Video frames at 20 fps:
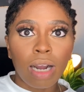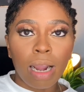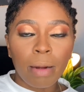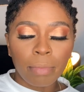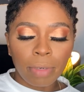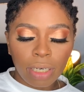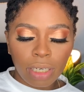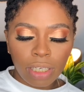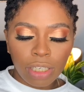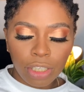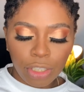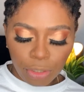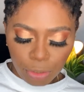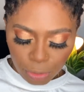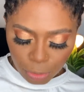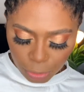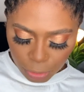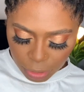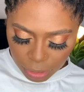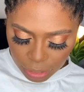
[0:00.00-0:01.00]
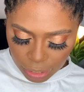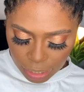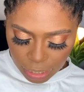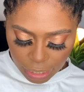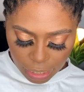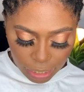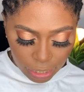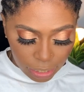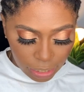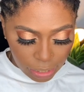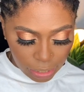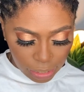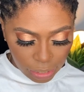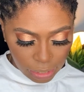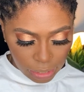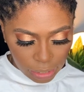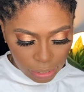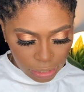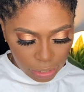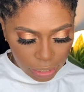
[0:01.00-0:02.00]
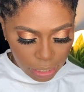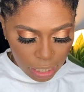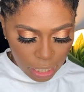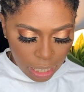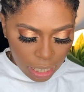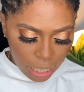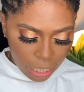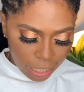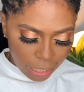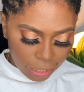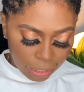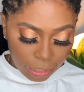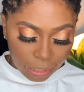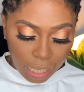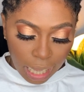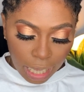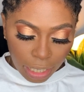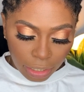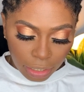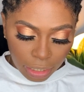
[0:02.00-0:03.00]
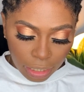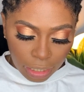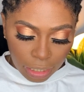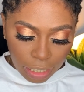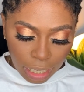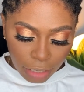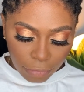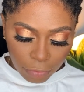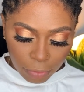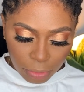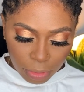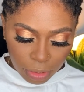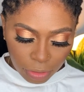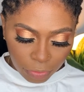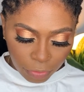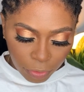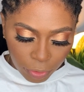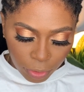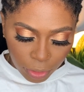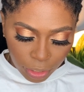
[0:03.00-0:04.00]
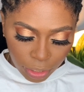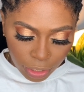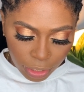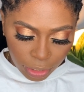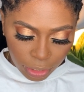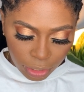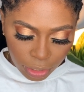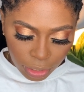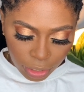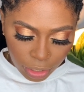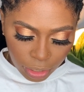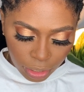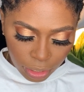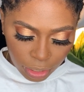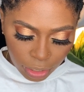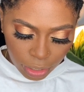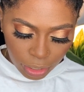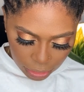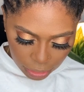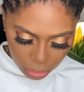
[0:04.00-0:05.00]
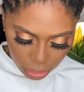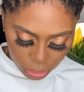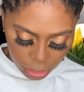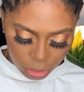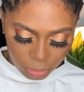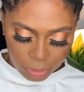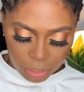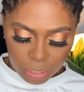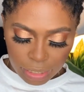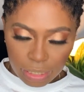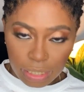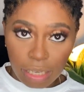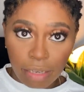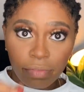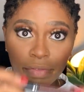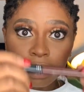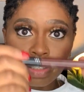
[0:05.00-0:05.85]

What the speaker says: I'm gonna use this liner that I got from Sephora, the 27.